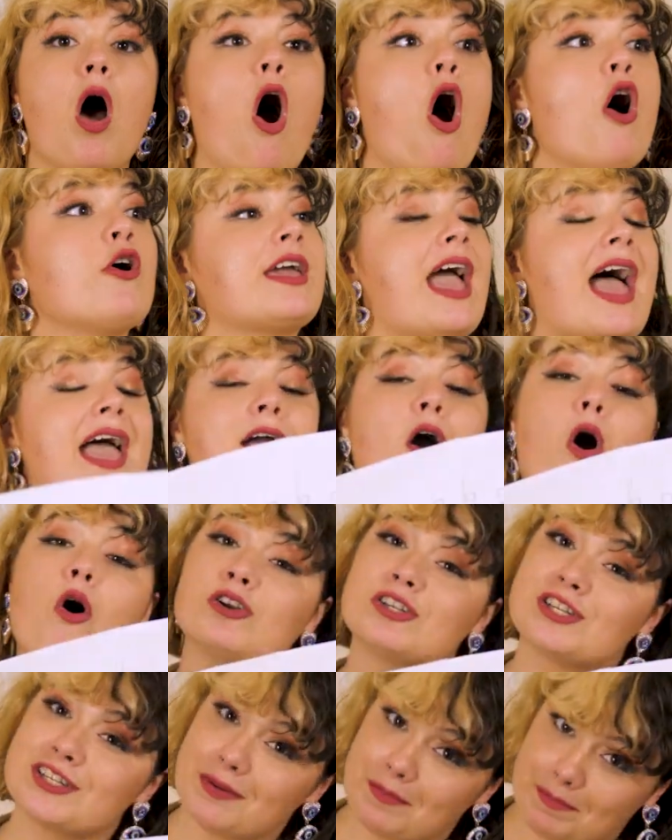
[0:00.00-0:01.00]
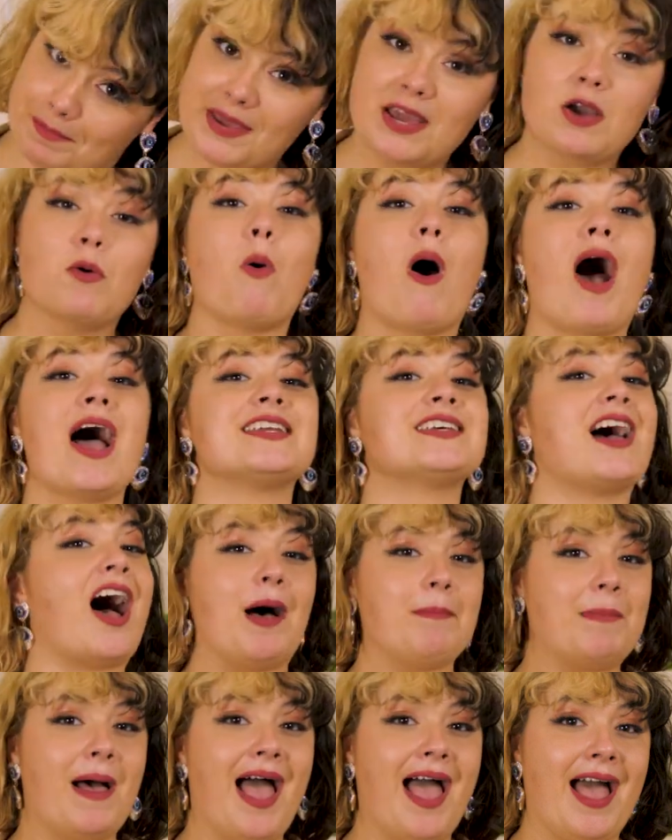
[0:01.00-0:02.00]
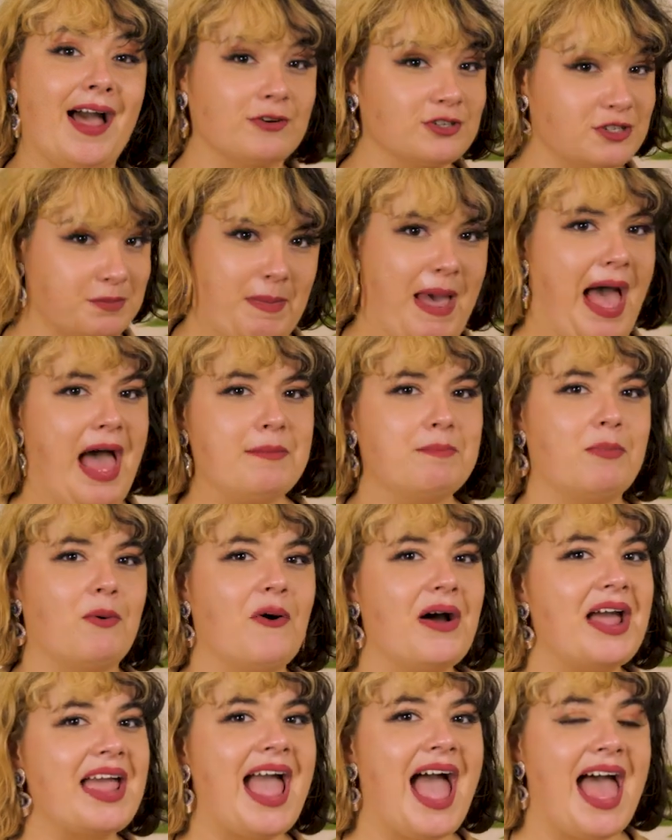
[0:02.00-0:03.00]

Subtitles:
Okay, on to the big white upper house bad boy,